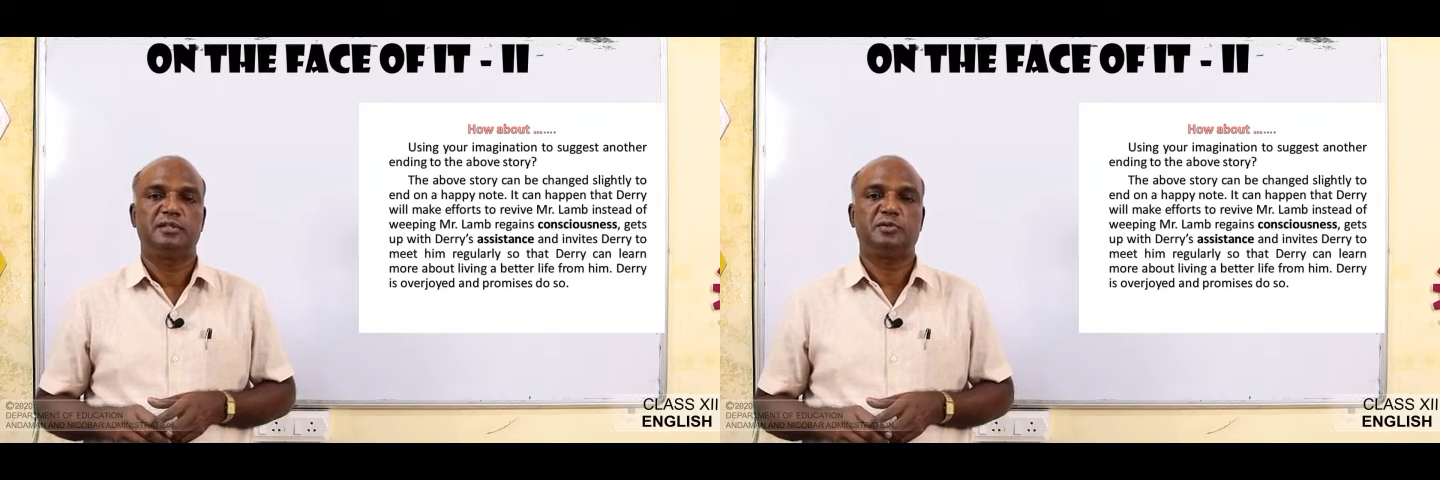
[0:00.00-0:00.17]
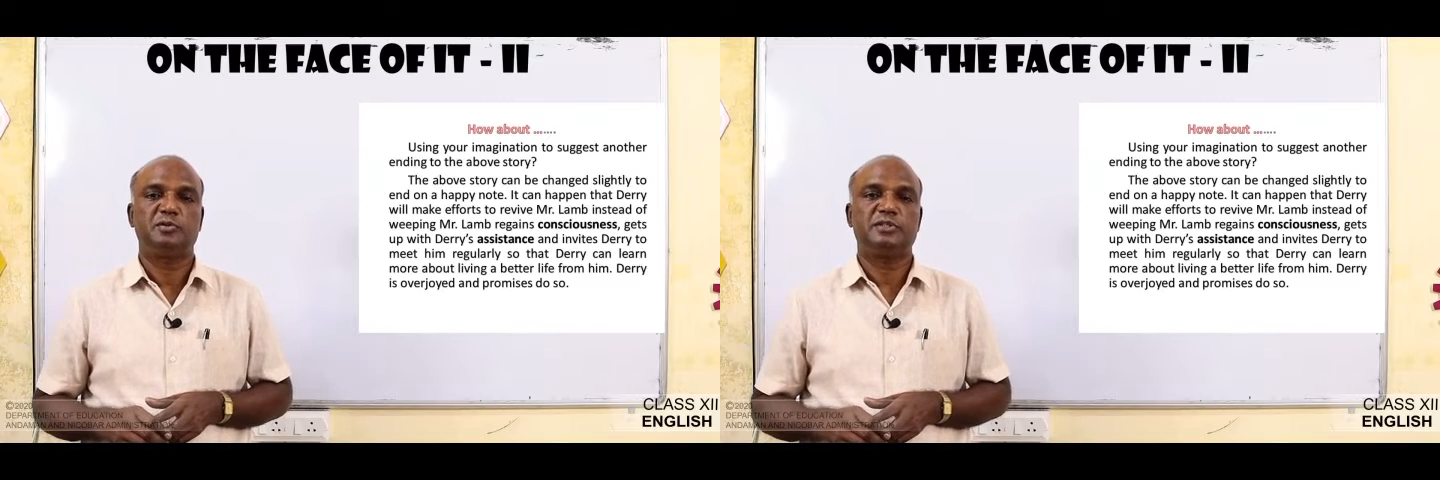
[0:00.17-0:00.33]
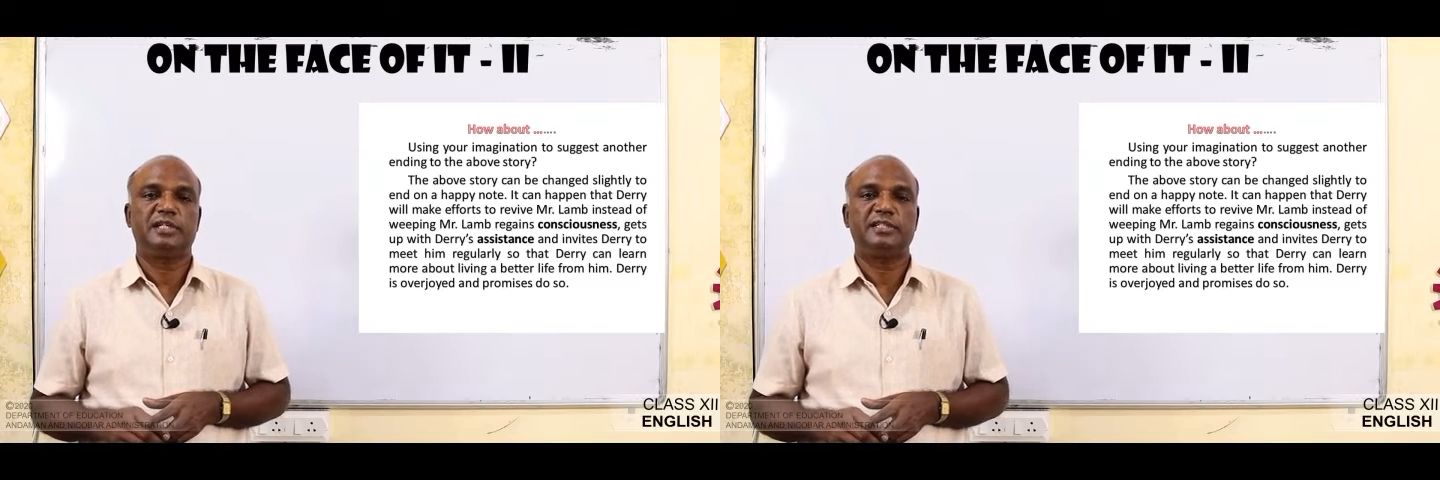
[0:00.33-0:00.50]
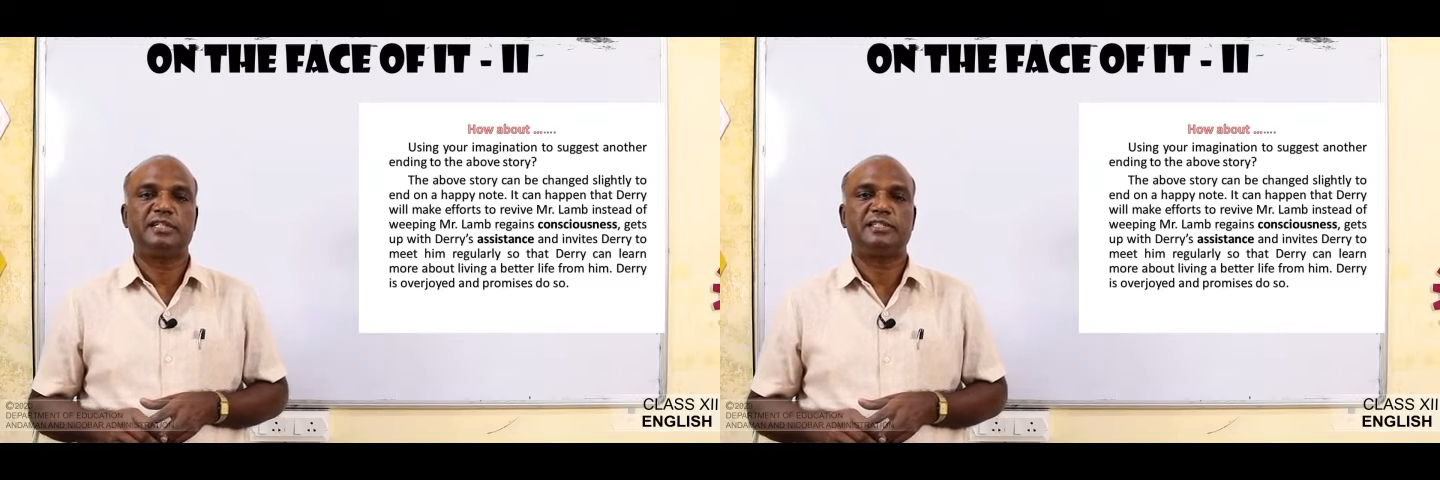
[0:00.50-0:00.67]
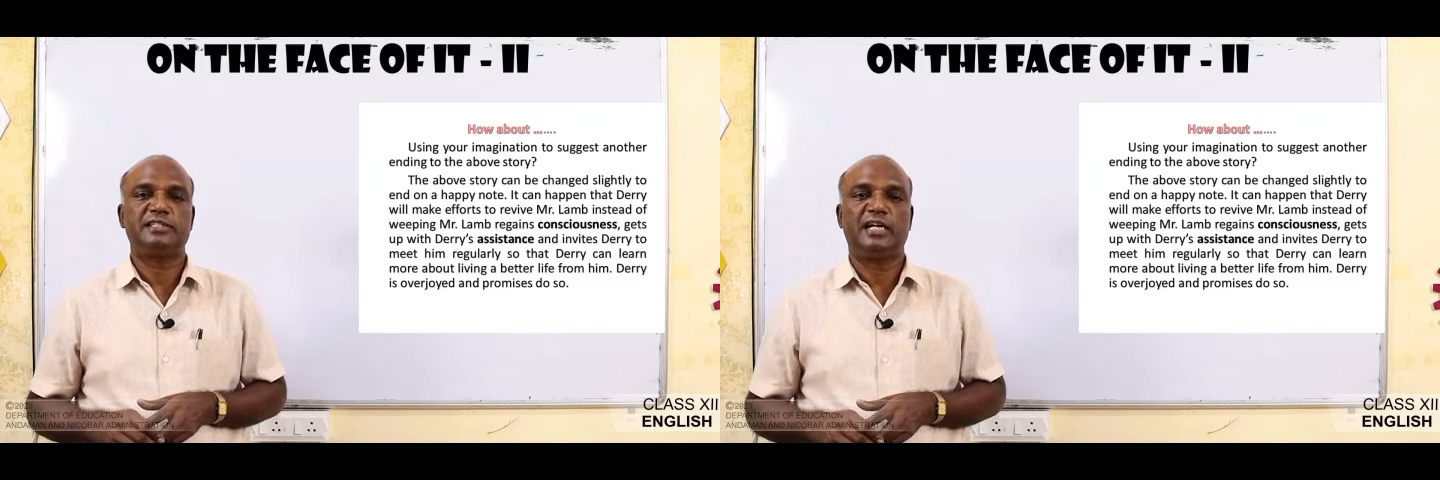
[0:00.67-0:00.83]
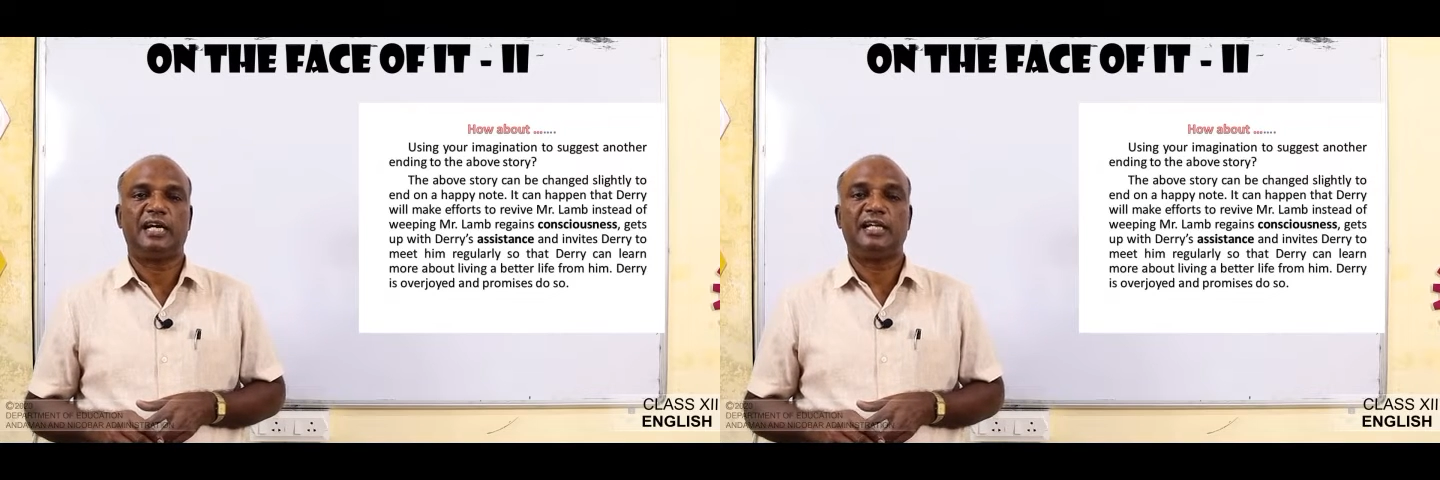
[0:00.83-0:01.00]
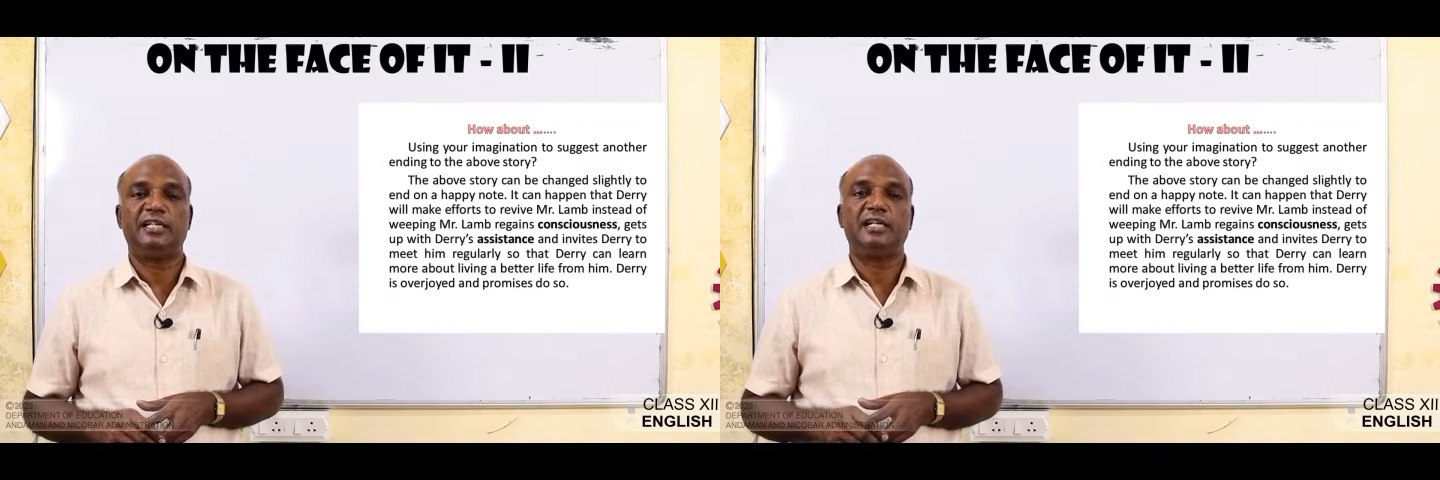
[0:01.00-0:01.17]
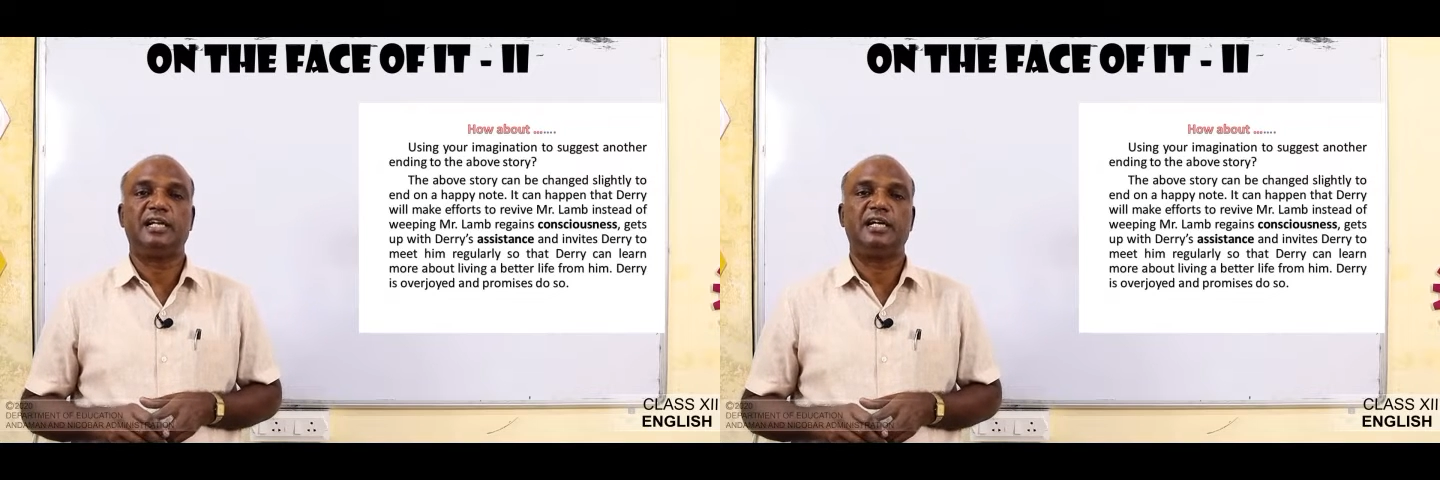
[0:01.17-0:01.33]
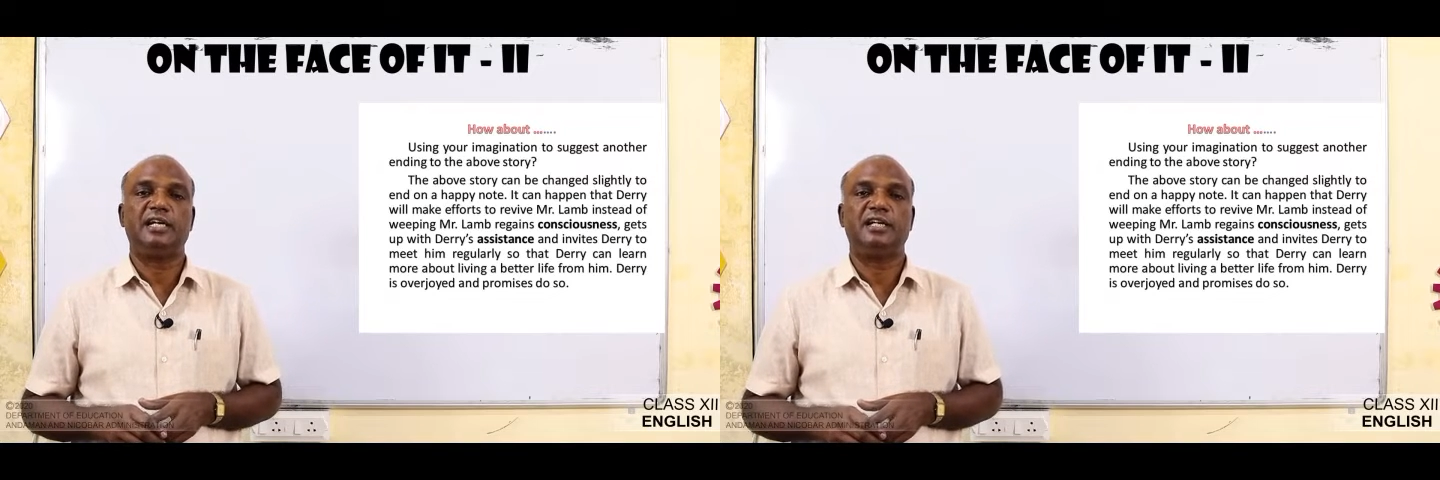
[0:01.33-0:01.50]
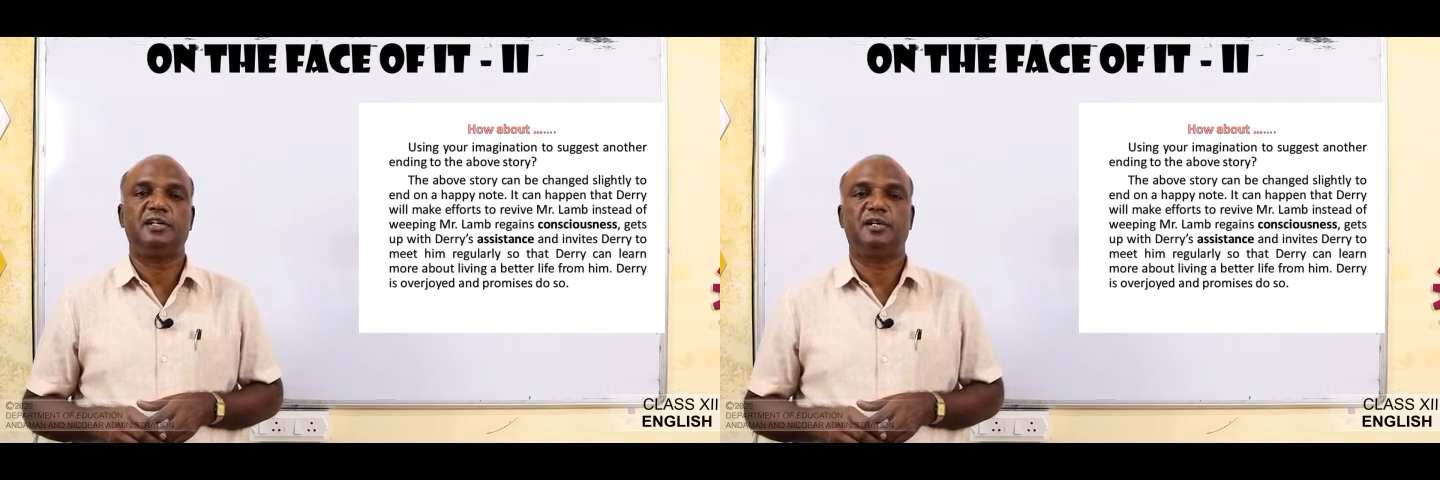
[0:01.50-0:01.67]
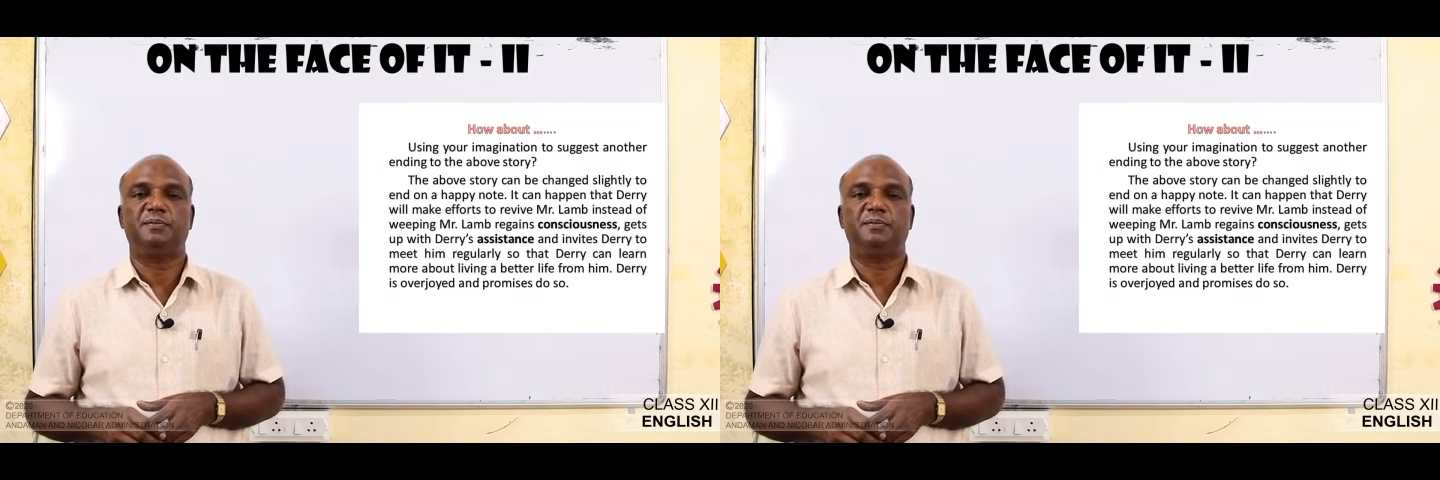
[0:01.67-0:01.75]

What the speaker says: to suggest another ending